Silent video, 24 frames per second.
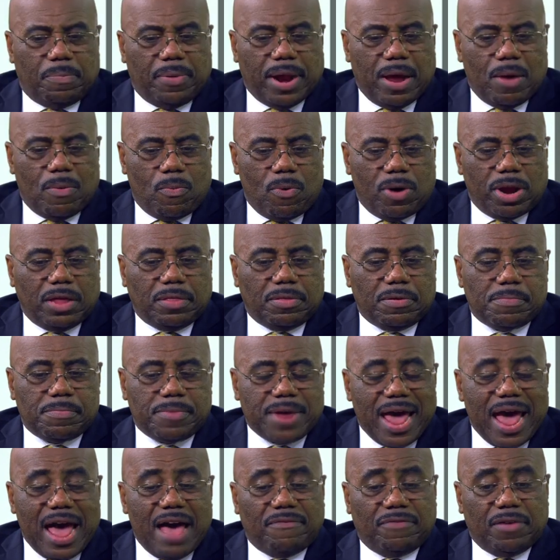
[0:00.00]
but I wanted them
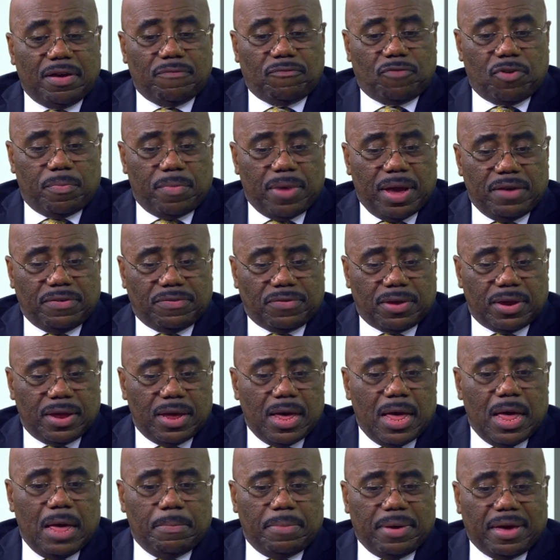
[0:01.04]
to have information,
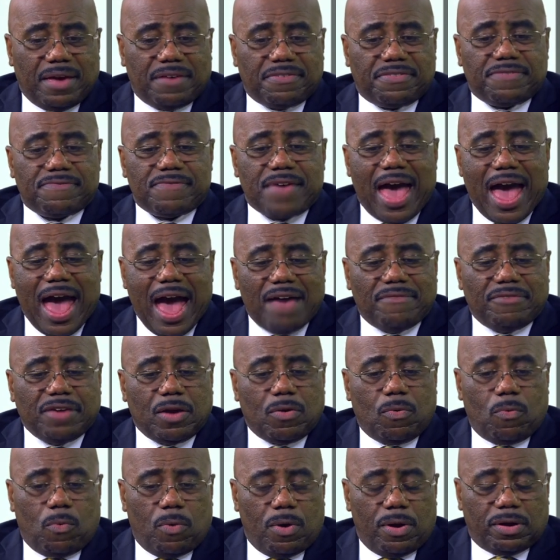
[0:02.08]
because in
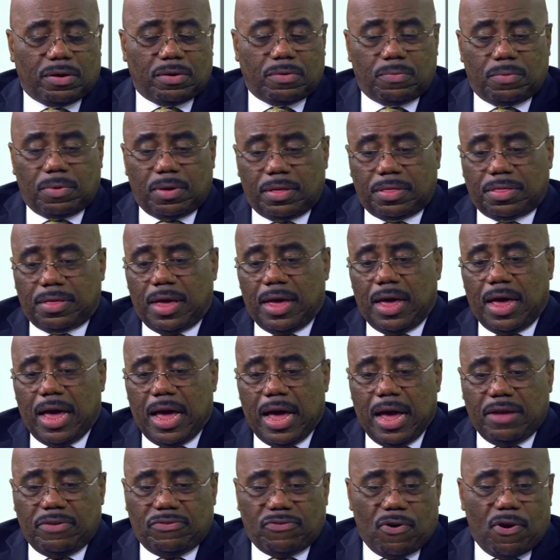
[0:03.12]
having worked with
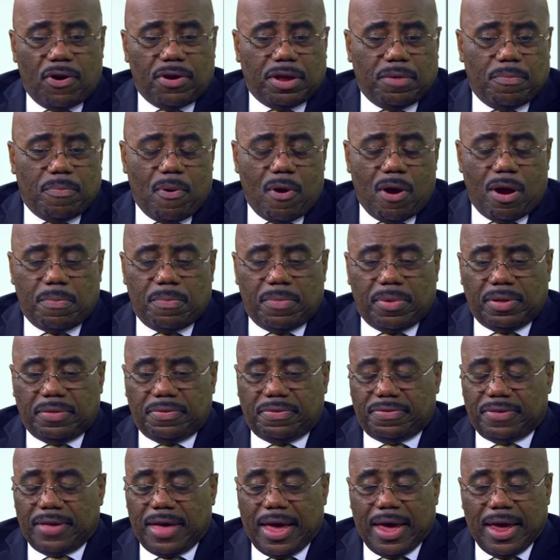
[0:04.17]
HR
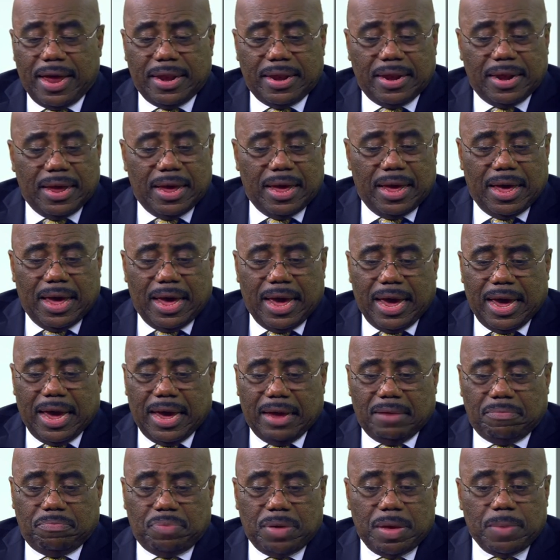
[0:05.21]
departments and
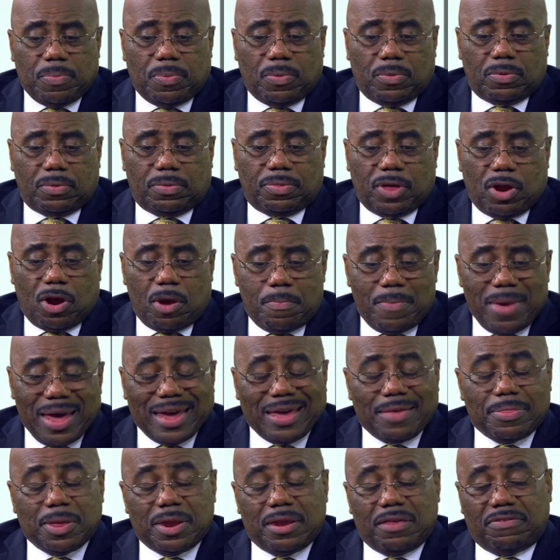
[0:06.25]
people that are
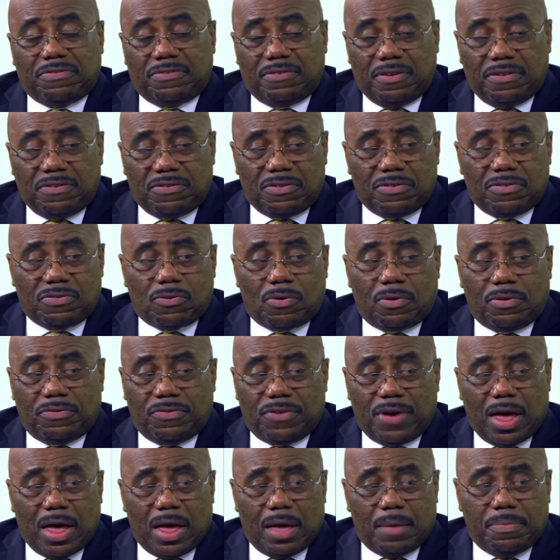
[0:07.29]
making the decisions on
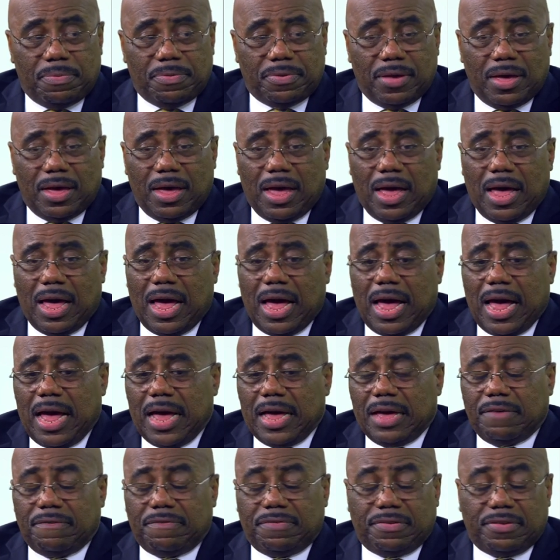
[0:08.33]
jobs, I
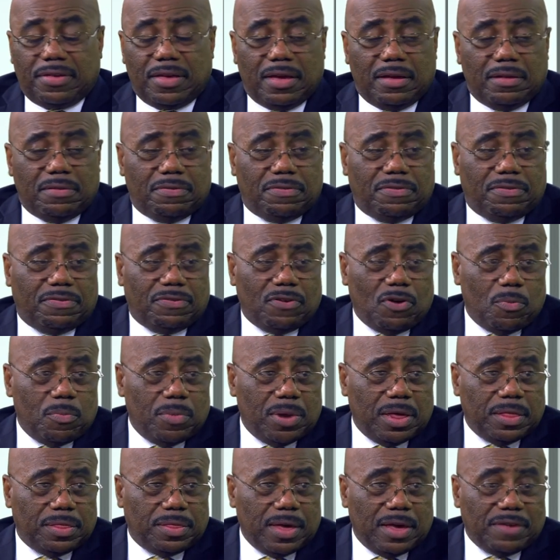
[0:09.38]
have seen so
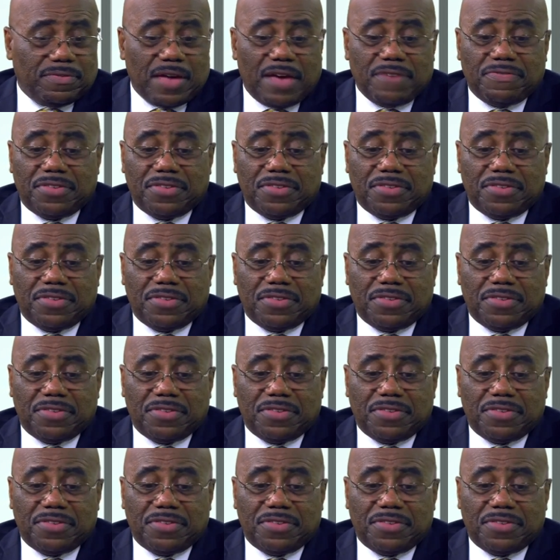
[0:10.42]
many things. I've